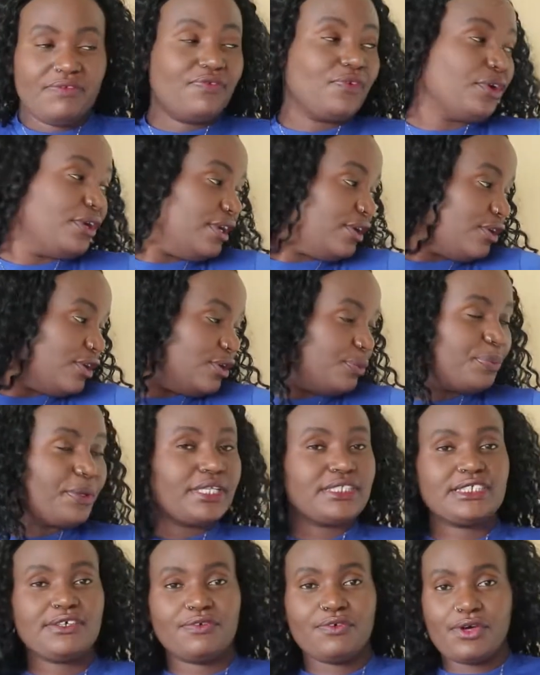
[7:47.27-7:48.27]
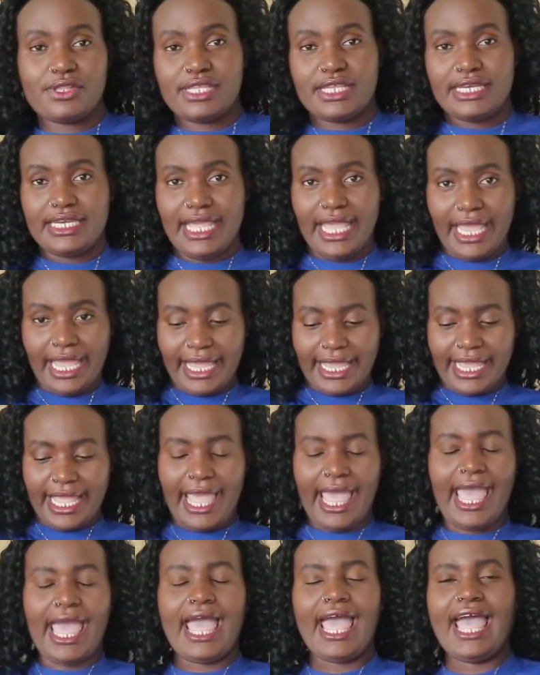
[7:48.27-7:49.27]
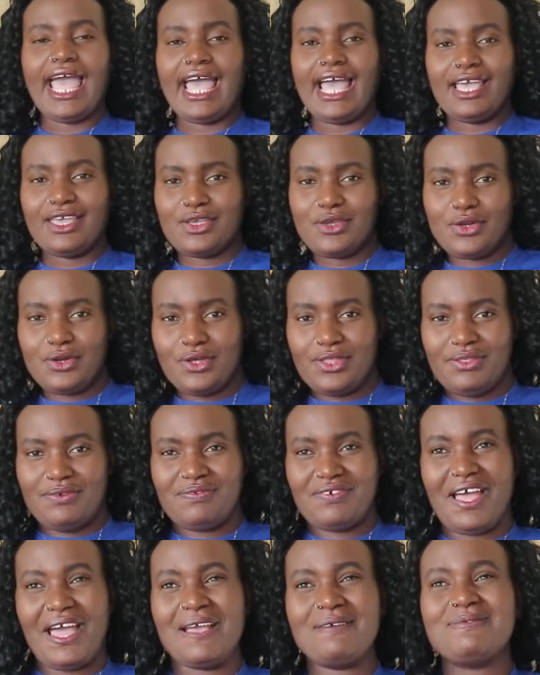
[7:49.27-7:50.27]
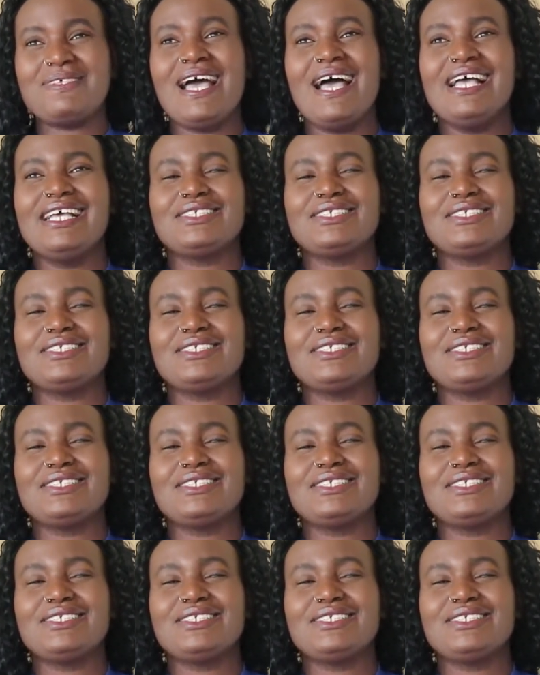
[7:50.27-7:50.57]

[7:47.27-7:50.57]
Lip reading: if you already got a picture for the day, you know the vibes.